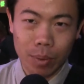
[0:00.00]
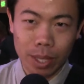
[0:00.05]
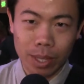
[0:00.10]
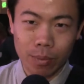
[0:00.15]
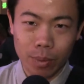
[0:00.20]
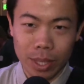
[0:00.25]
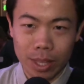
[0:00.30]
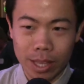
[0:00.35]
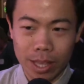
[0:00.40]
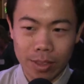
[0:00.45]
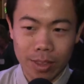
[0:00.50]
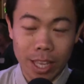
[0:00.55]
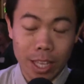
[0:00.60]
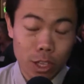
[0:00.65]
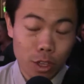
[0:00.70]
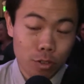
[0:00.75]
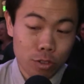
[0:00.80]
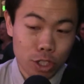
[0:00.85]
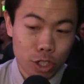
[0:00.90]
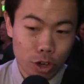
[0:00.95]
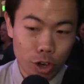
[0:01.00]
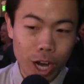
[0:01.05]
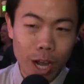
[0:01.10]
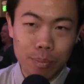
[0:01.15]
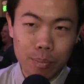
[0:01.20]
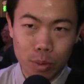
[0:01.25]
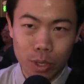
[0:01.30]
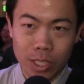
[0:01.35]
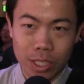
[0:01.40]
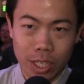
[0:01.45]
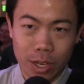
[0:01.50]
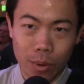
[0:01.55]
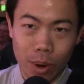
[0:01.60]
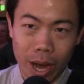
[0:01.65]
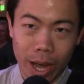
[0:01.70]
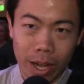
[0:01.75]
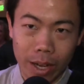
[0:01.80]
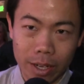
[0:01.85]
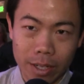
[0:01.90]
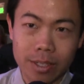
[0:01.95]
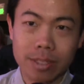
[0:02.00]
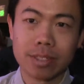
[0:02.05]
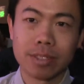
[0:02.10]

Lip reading: that you screwed up once in a while.